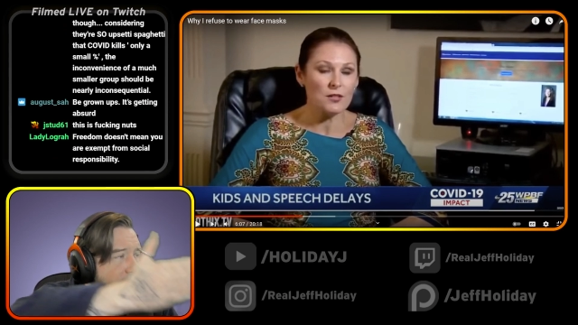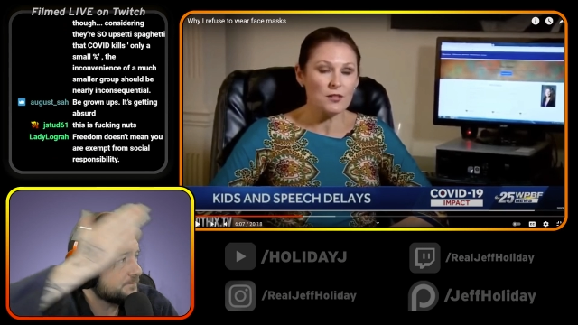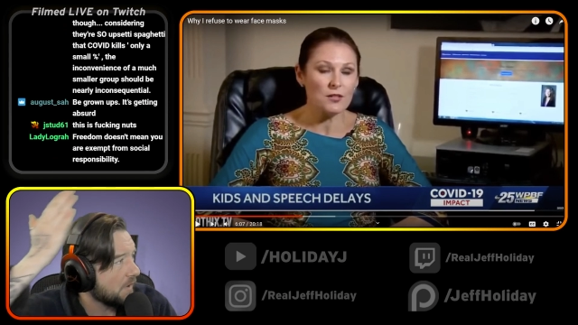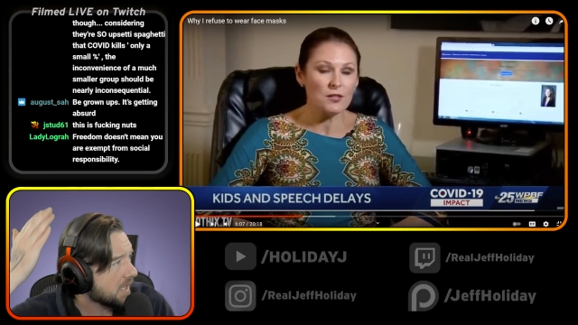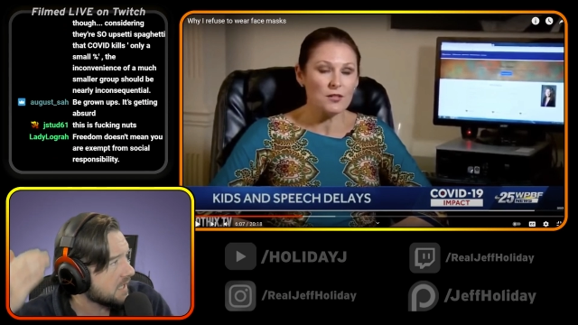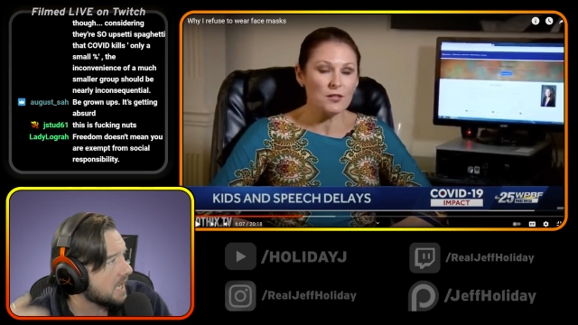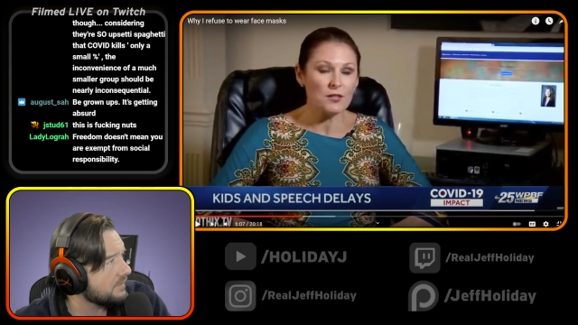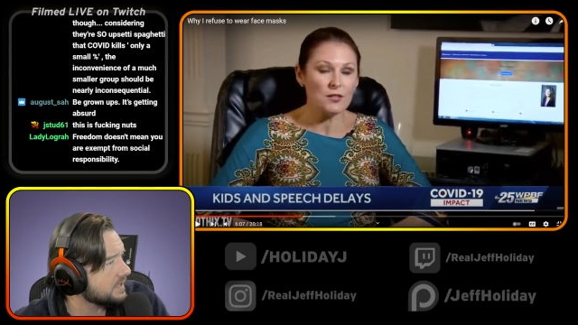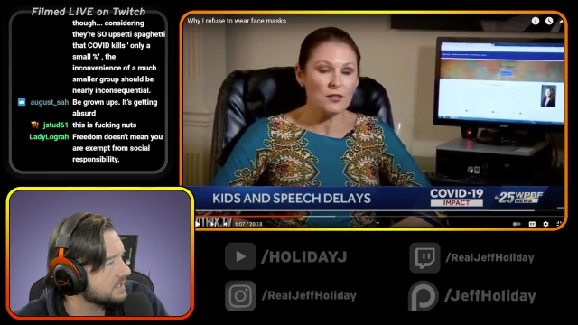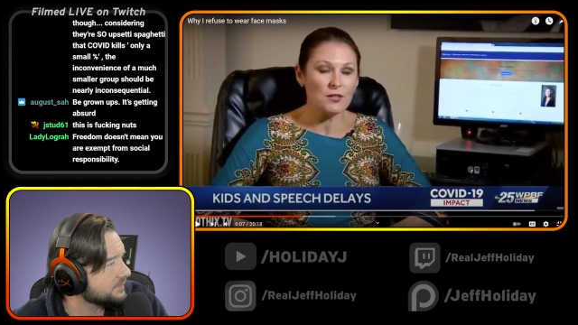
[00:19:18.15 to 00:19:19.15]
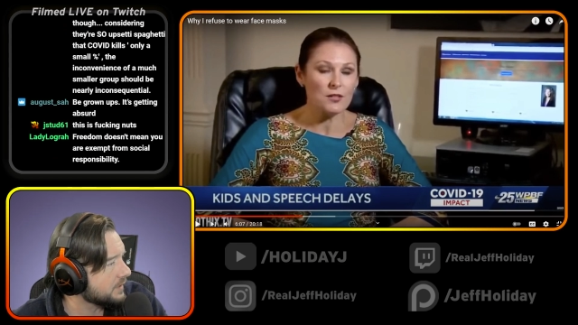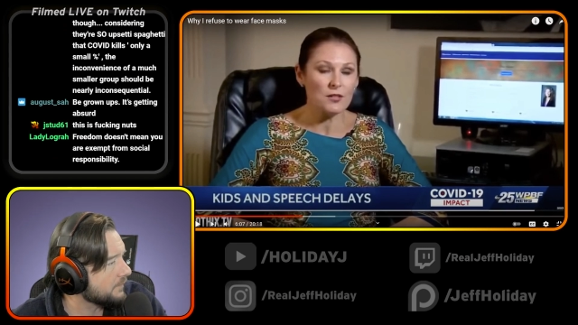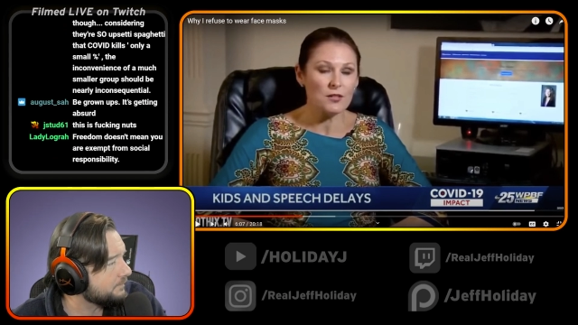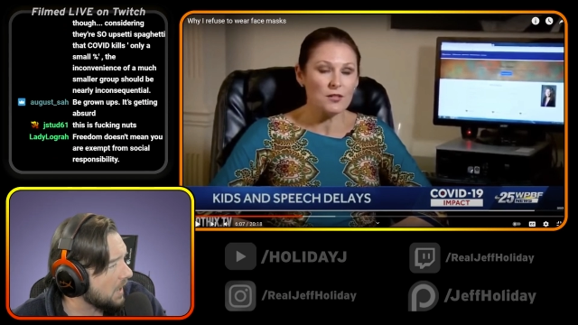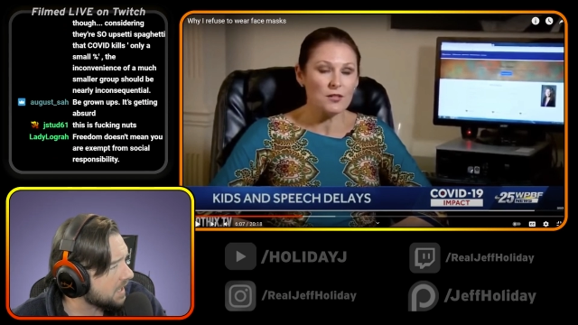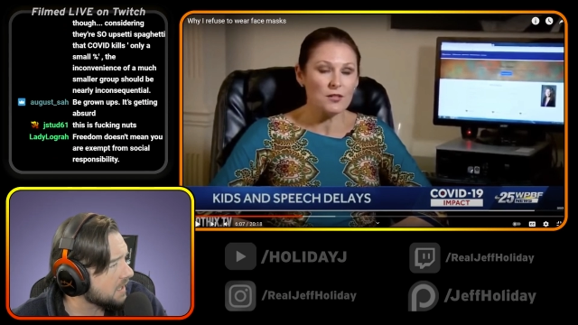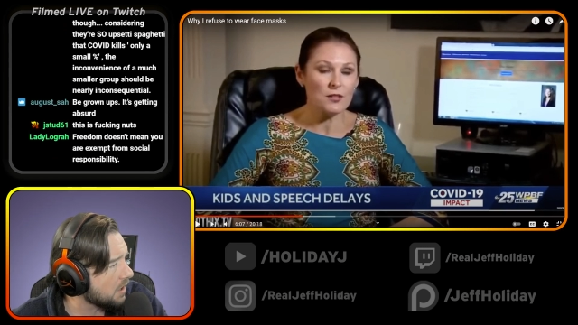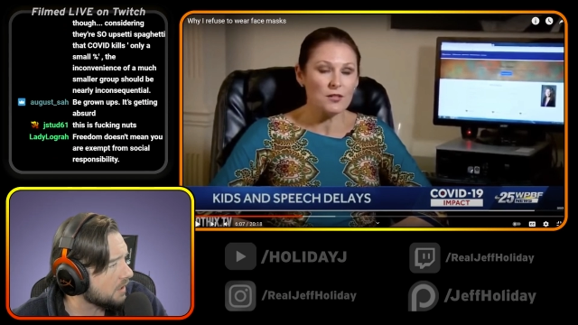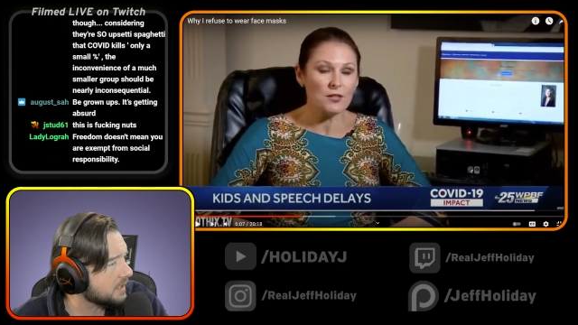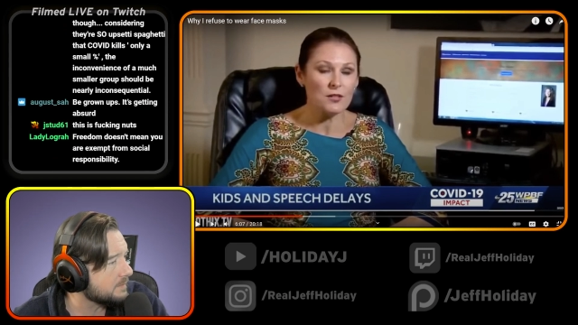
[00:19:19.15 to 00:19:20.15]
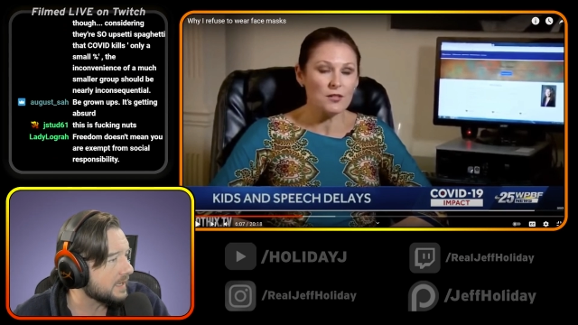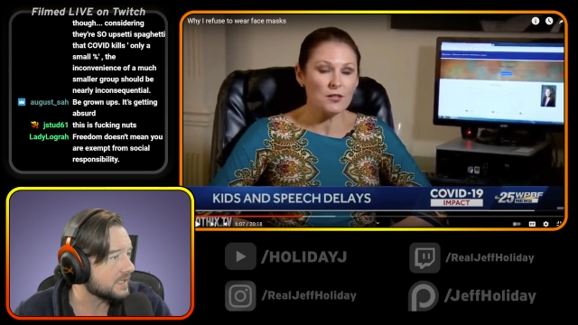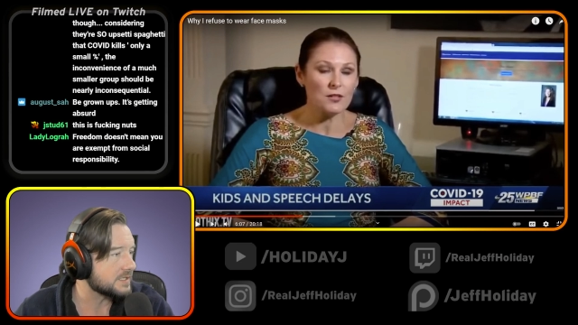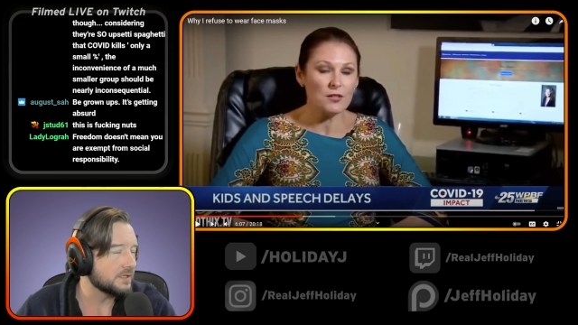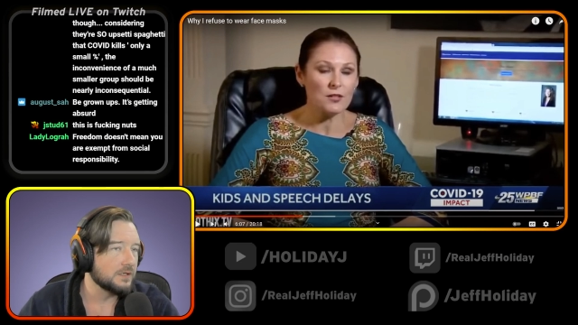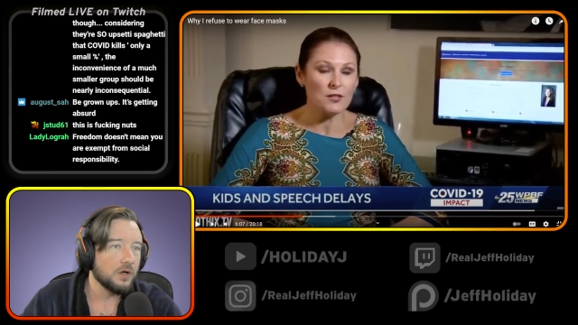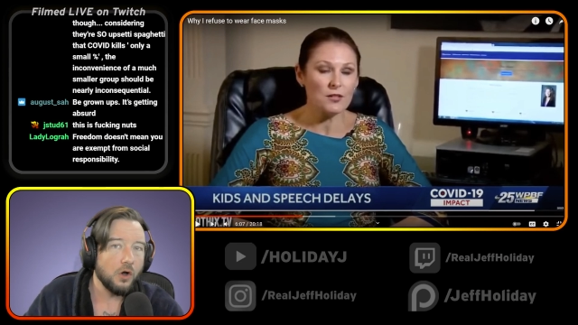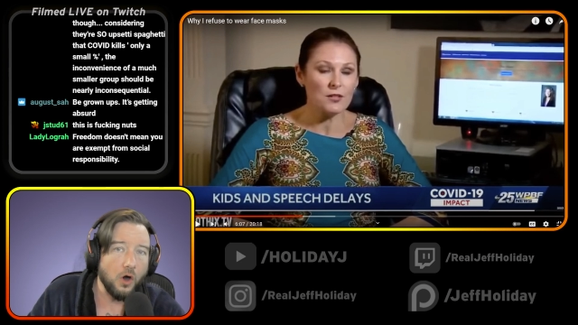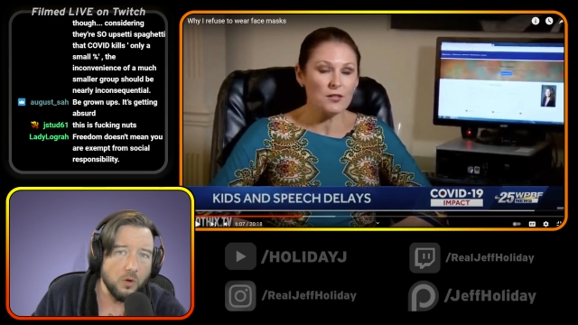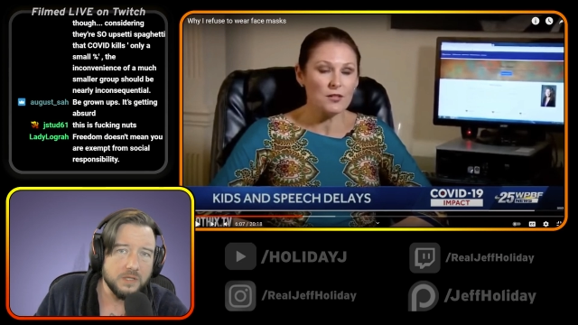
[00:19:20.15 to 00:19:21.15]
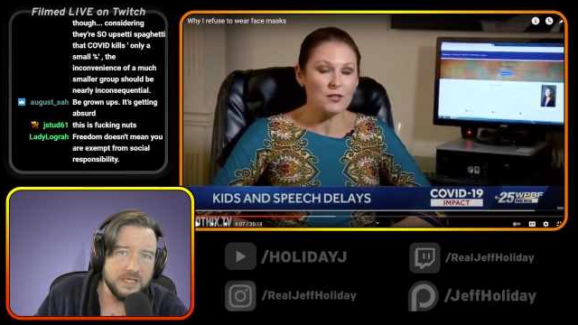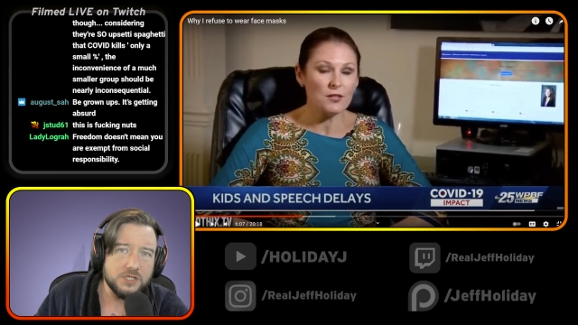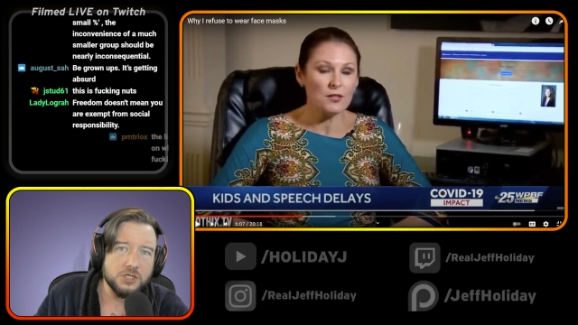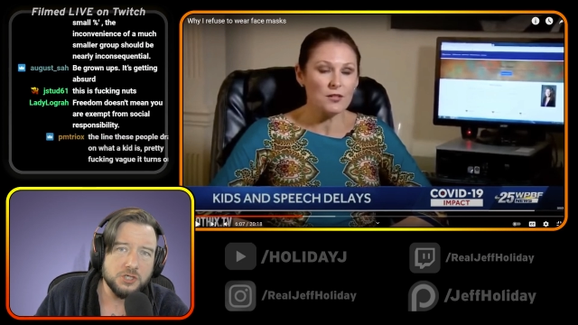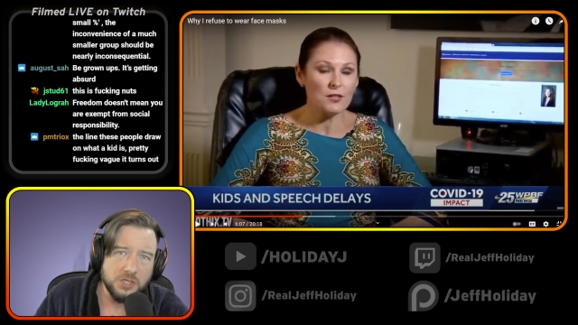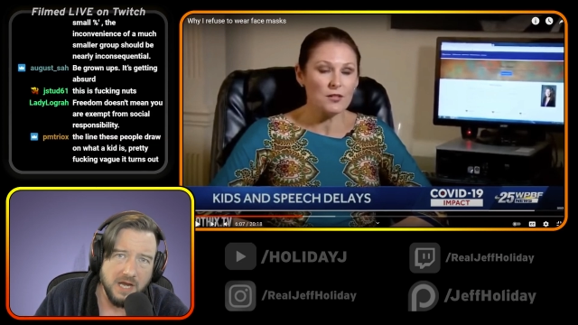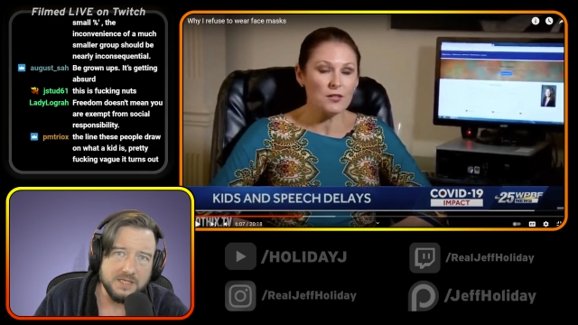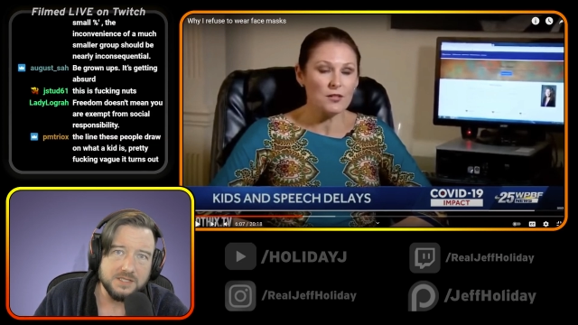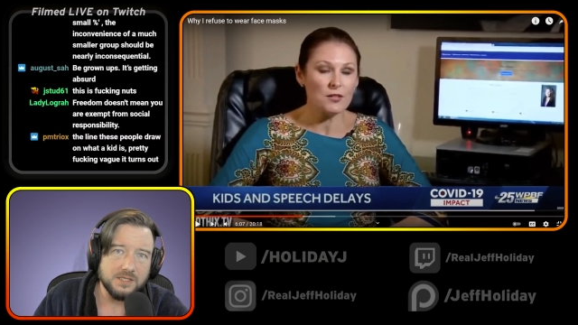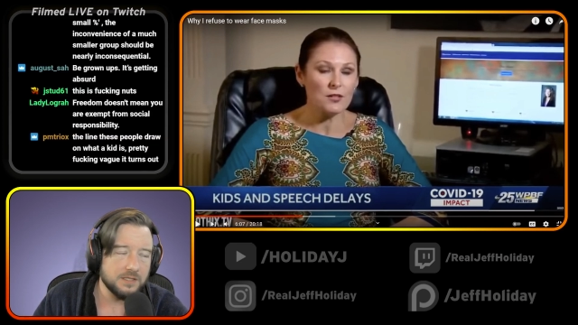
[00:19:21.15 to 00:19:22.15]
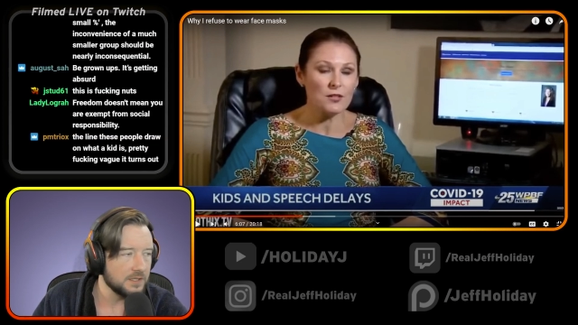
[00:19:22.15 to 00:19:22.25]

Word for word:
Speaker 1: fucking evidence for your fucking argument. Holy shit.